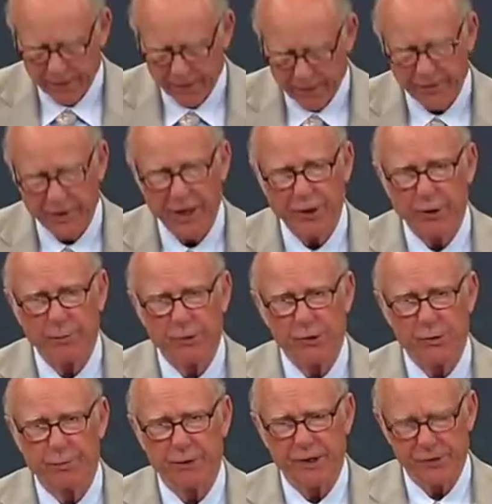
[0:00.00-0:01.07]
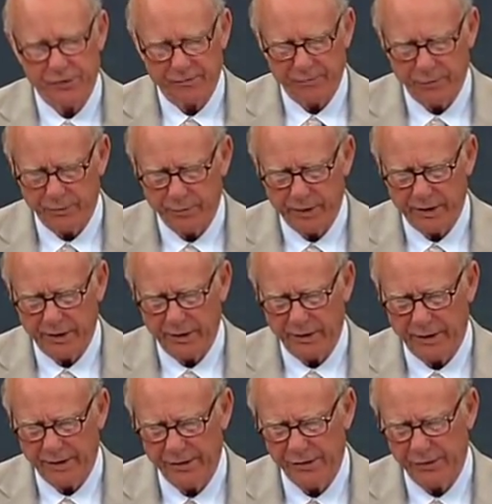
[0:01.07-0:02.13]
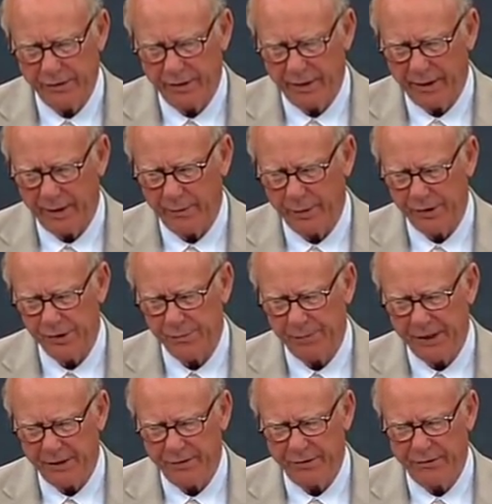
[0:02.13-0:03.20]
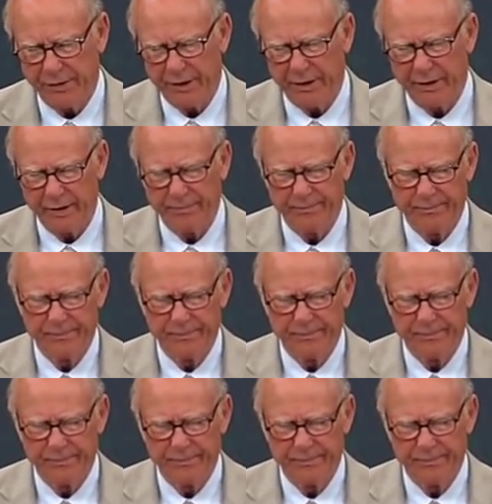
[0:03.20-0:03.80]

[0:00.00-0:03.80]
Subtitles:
I thank you, Mr. President, for the recognition, and I want to speak today